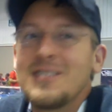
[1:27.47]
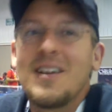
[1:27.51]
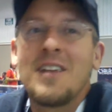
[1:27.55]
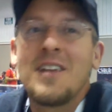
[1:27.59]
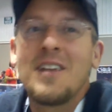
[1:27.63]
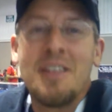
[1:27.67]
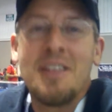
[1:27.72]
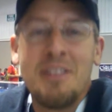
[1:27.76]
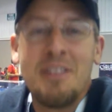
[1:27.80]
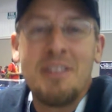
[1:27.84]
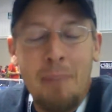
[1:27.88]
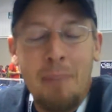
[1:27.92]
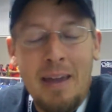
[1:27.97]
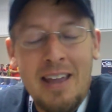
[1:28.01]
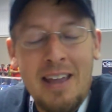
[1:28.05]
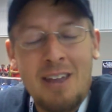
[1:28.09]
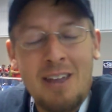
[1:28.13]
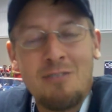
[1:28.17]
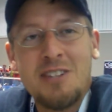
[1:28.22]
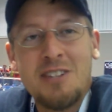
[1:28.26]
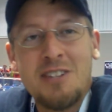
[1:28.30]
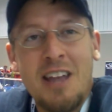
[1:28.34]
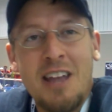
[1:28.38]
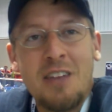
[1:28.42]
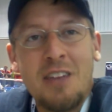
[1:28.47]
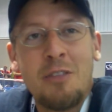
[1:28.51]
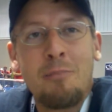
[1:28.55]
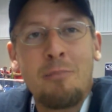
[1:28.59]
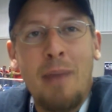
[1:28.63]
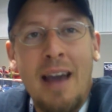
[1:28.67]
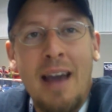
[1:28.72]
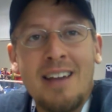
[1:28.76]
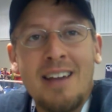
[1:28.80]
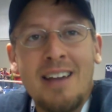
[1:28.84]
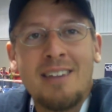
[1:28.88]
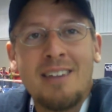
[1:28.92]
And then the Pain Giver stay in the
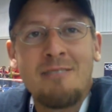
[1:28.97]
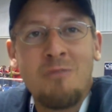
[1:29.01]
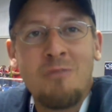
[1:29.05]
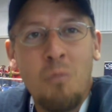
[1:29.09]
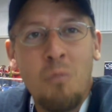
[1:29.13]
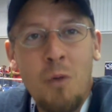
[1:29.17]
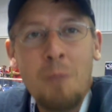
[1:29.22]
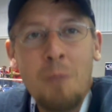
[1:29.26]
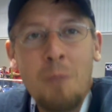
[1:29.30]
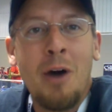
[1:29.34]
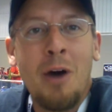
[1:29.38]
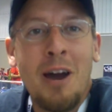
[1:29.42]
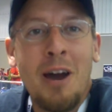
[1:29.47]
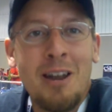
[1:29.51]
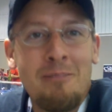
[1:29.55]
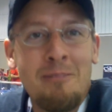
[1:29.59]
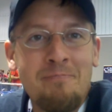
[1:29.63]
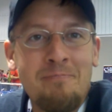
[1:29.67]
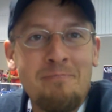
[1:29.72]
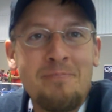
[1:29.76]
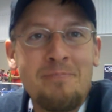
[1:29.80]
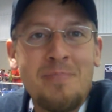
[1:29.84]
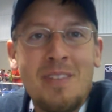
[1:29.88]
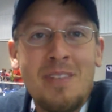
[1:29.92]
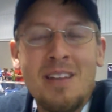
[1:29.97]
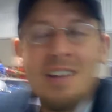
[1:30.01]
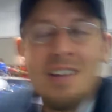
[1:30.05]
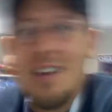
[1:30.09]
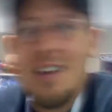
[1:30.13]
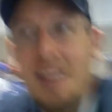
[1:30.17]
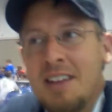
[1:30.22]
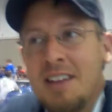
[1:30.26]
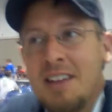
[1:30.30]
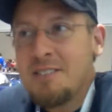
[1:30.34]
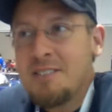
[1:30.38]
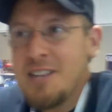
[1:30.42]
back and whip on him.
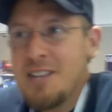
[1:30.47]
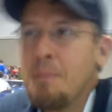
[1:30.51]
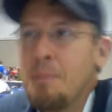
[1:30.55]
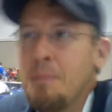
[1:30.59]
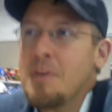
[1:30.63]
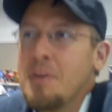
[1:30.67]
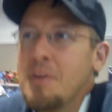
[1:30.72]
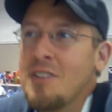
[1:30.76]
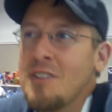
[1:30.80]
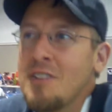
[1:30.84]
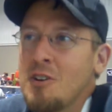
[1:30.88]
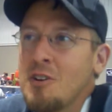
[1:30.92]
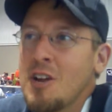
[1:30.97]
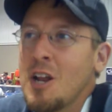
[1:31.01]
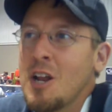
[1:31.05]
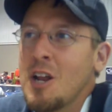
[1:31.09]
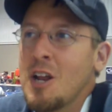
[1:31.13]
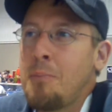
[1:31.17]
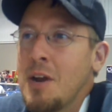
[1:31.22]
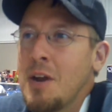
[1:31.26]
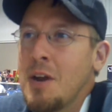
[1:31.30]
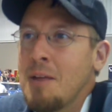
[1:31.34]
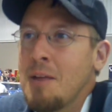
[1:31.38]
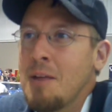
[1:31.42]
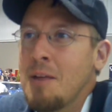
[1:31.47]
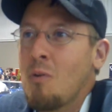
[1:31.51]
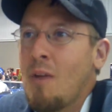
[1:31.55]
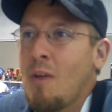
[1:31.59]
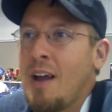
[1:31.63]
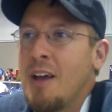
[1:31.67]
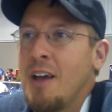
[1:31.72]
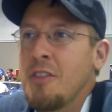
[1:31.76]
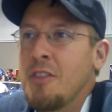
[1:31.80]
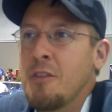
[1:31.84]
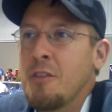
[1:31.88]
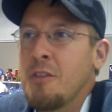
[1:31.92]
Typically, you're going to put him
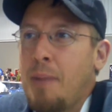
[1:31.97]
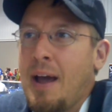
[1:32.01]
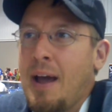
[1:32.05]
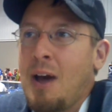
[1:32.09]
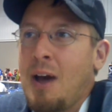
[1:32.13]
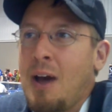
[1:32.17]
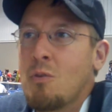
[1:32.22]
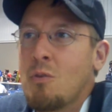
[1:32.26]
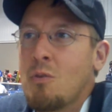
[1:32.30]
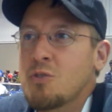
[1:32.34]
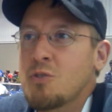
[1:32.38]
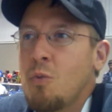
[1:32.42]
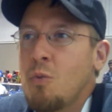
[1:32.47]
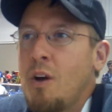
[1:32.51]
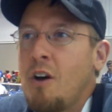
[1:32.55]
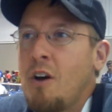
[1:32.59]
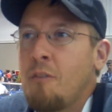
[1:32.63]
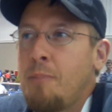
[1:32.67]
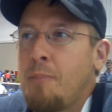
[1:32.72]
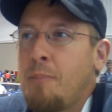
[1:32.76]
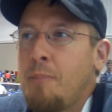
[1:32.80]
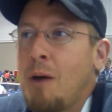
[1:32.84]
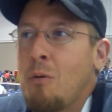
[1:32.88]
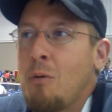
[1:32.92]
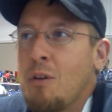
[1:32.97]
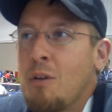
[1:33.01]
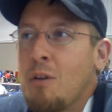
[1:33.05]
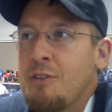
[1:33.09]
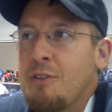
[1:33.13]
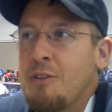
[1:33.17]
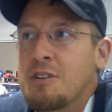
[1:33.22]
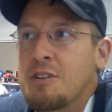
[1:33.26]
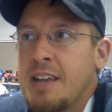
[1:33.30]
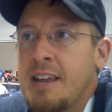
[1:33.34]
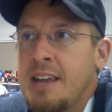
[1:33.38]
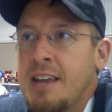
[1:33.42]
around the Power 12, Power
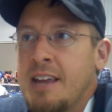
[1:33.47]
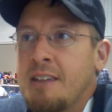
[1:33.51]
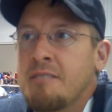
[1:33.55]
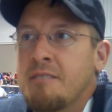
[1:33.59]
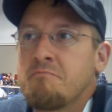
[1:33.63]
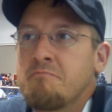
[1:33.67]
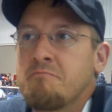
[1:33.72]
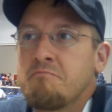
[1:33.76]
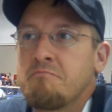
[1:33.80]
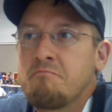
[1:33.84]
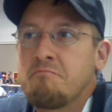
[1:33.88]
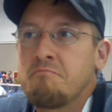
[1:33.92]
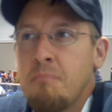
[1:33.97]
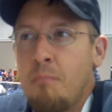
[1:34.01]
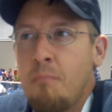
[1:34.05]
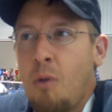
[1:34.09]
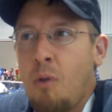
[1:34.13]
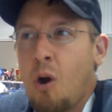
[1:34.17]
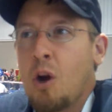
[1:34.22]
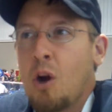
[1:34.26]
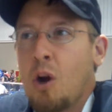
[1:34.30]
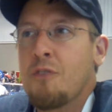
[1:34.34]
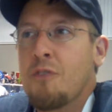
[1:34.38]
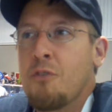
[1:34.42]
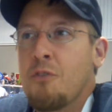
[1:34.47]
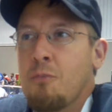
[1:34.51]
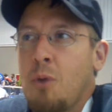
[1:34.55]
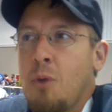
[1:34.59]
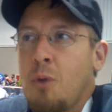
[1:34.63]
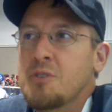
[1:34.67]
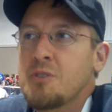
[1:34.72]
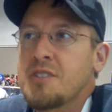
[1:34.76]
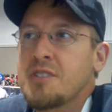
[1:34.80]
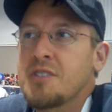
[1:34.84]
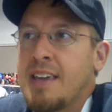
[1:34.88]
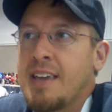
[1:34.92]
13 mark for
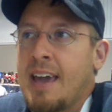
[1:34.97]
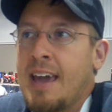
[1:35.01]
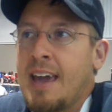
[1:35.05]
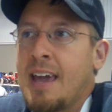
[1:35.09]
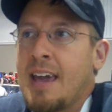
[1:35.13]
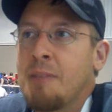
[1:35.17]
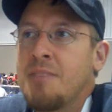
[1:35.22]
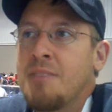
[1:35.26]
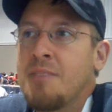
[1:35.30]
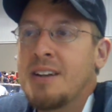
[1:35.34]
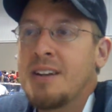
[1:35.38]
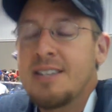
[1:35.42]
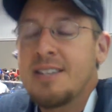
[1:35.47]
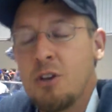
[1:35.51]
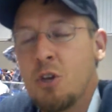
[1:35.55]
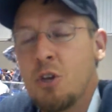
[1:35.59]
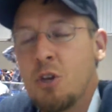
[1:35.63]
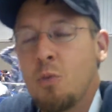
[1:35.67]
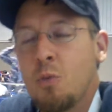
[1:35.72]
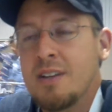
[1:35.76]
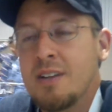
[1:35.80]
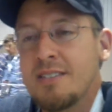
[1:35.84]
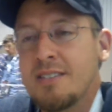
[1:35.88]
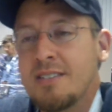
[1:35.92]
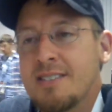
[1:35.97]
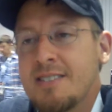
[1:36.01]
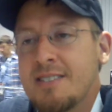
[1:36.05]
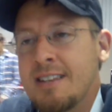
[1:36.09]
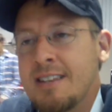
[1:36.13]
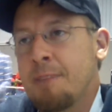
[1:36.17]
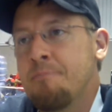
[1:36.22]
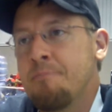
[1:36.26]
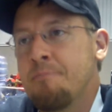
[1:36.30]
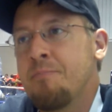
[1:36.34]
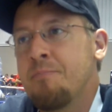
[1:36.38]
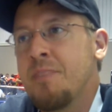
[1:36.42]
most of the game until you want to send
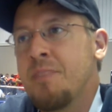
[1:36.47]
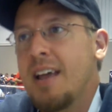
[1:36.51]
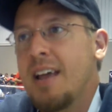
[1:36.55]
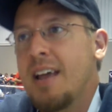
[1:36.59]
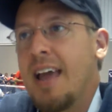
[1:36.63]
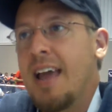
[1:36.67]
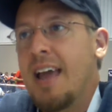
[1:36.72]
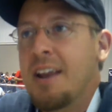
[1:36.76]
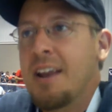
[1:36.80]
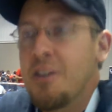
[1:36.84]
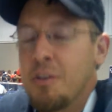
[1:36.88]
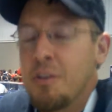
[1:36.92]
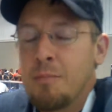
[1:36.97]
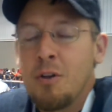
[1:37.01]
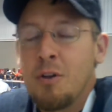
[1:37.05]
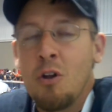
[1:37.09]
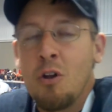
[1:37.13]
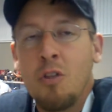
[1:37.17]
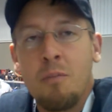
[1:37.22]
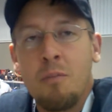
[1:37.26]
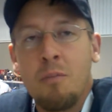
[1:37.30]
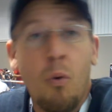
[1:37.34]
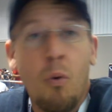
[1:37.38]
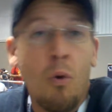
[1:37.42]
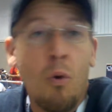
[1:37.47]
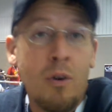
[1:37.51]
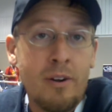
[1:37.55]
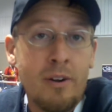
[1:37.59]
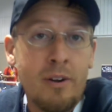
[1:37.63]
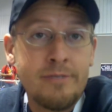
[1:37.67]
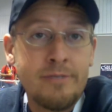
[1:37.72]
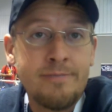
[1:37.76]
him into the middle of the board.